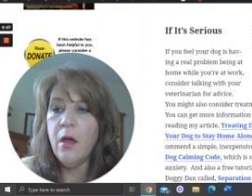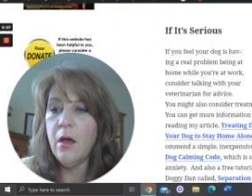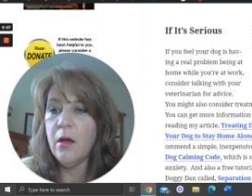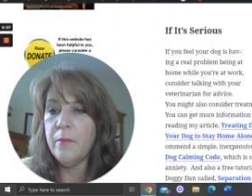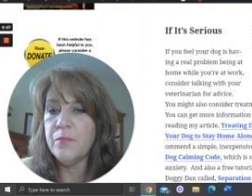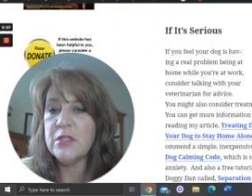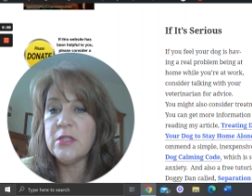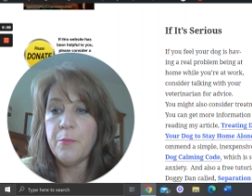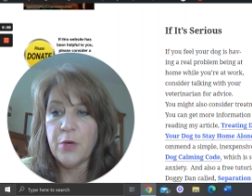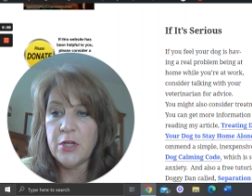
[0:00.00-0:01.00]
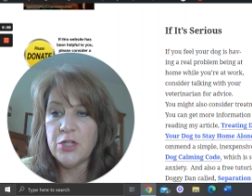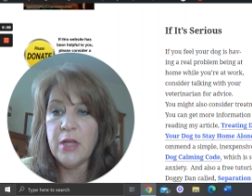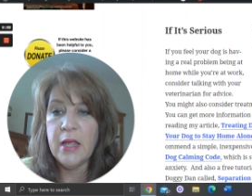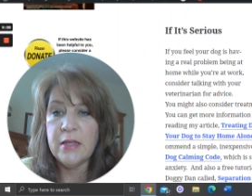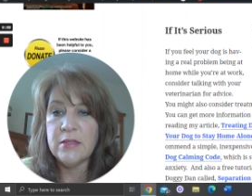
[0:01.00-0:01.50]
um,
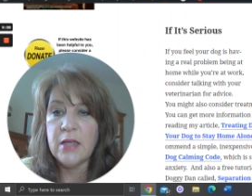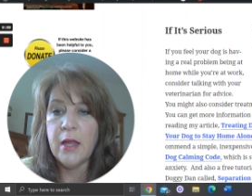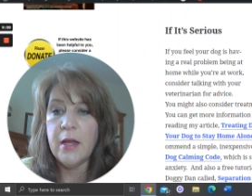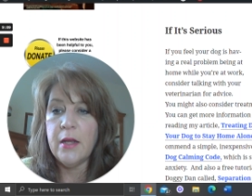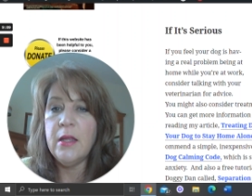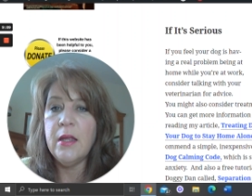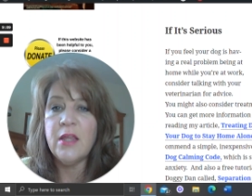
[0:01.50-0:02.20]
separation anxiety.